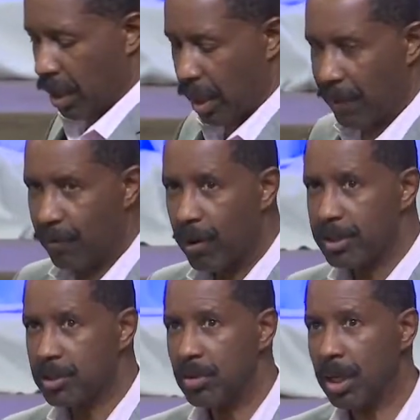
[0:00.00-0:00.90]
And for
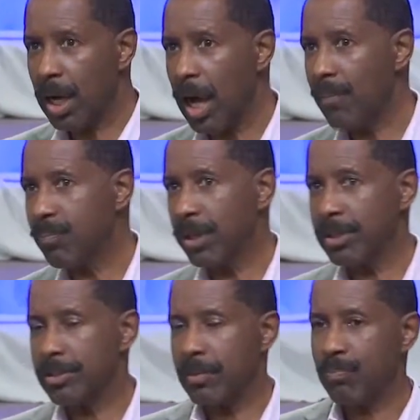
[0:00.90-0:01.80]
us to
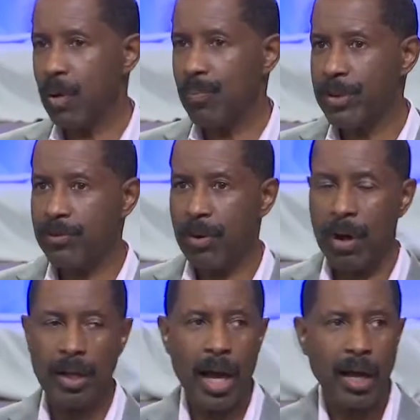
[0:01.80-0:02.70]
accomplish the purpose for
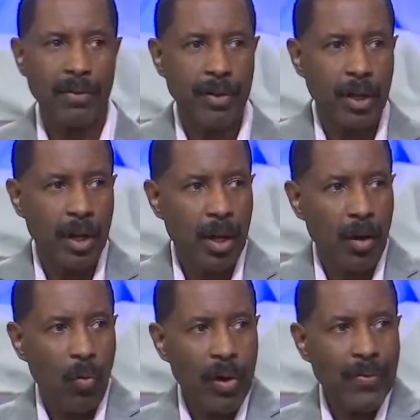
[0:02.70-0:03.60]
our life,
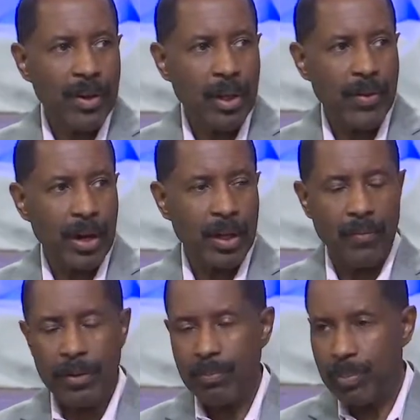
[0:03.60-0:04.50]
we have to live at a
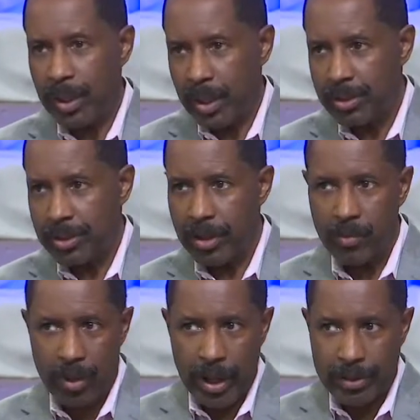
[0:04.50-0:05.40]
level of peace
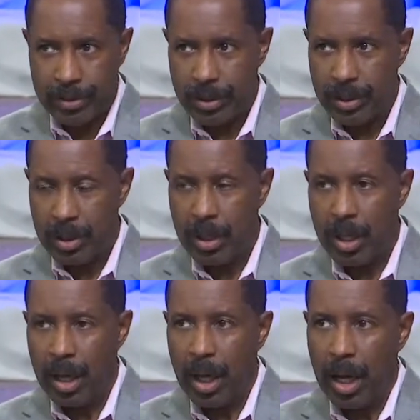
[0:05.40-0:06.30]
and rest
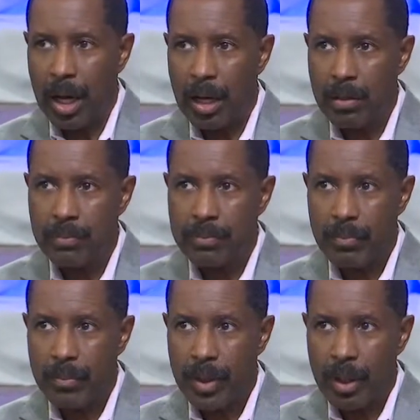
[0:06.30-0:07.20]

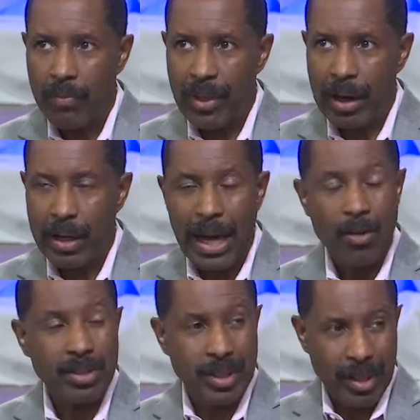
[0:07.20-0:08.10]
that
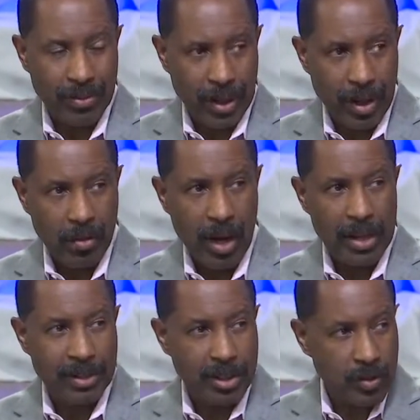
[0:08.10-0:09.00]
allow us to get there.
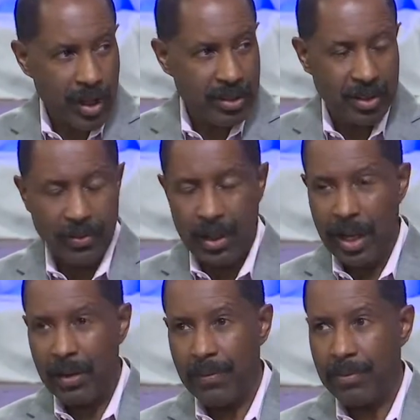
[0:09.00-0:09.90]
Otherwise, the stresses of
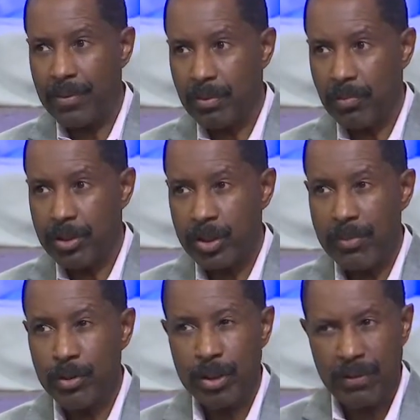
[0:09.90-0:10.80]
life, which
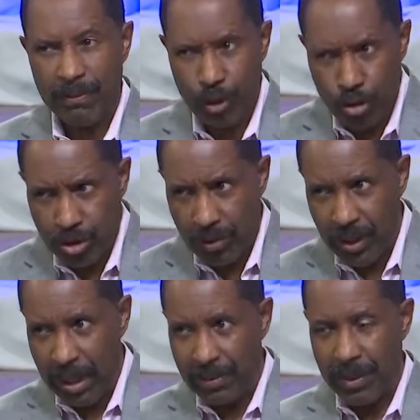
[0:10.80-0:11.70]
comes with the confusions of
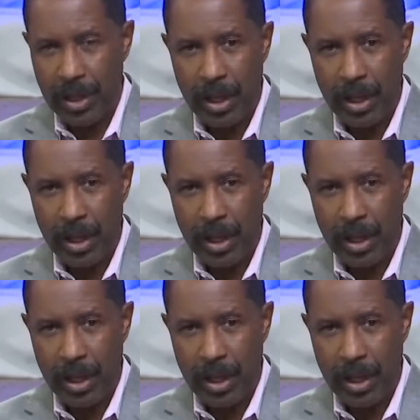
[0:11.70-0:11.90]
life,